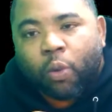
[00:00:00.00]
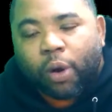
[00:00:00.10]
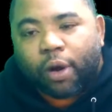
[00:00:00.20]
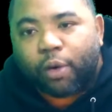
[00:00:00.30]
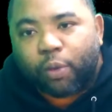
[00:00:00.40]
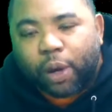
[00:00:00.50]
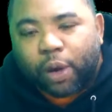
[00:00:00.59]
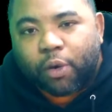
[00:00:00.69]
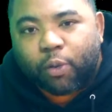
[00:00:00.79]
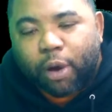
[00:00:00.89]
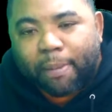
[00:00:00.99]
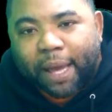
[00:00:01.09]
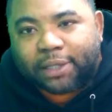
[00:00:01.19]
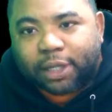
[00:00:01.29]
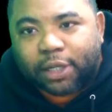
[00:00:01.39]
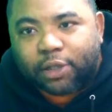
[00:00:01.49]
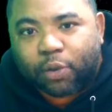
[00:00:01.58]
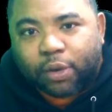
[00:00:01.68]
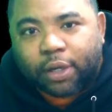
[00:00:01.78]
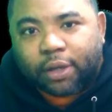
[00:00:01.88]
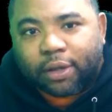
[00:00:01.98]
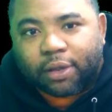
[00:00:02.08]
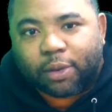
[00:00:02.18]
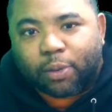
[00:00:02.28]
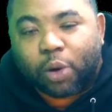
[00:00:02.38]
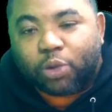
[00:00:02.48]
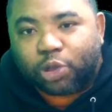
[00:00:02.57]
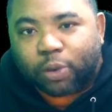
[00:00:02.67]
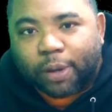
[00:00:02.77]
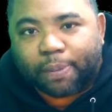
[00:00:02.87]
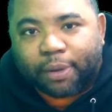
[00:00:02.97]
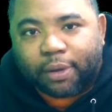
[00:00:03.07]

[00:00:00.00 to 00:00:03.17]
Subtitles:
we're basically doing the road trip,